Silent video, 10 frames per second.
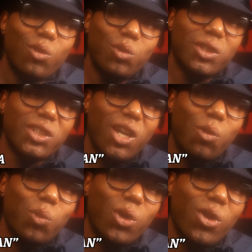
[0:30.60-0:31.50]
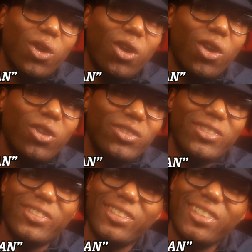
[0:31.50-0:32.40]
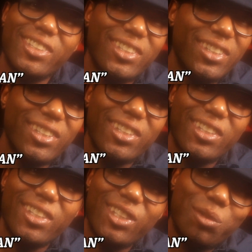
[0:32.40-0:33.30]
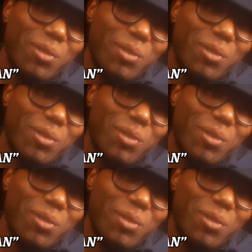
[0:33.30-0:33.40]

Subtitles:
What's up, world? You